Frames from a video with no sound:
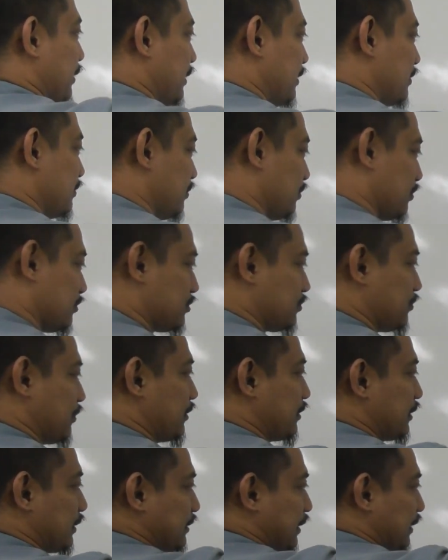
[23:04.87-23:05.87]
right? Not
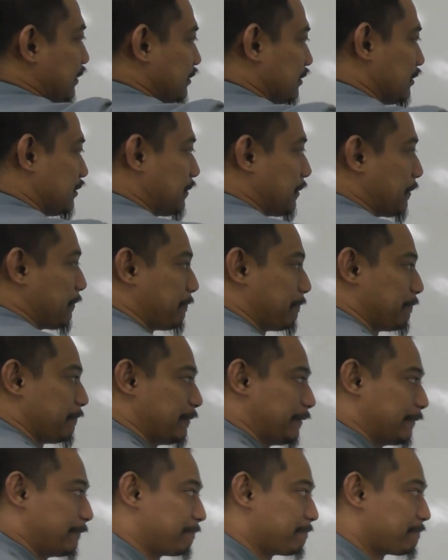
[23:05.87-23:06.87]
square, rectangle,
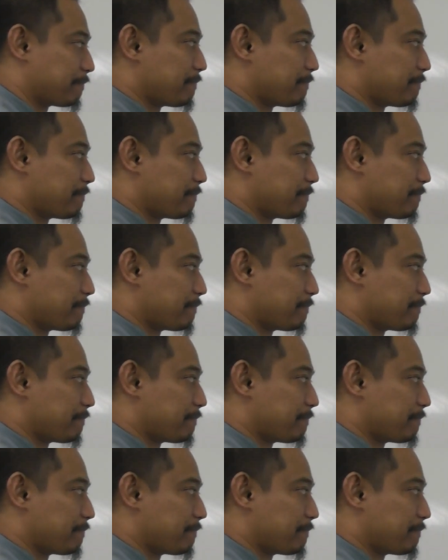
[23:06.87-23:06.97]
right?